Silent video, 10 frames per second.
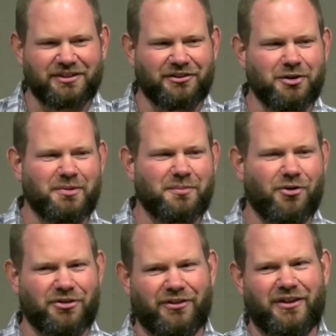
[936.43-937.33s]
a little bit
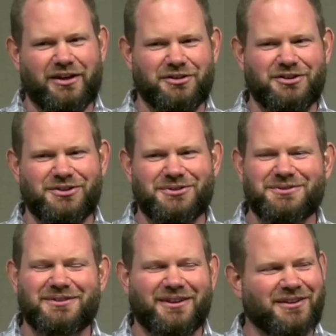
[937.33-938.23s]
more that they could do
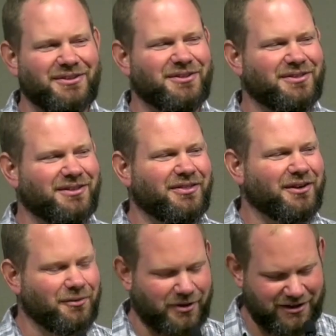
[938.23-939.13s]
than, that, than
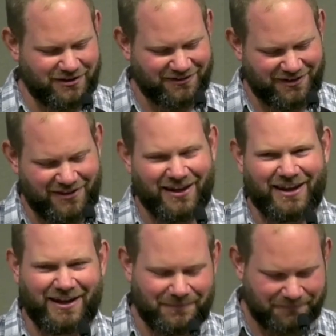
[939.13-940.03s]
they're willing to say they
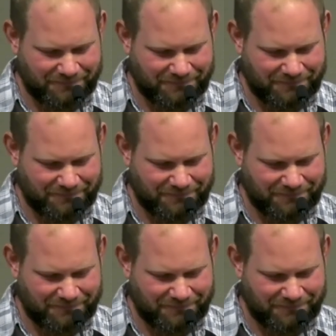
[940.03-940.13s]
can.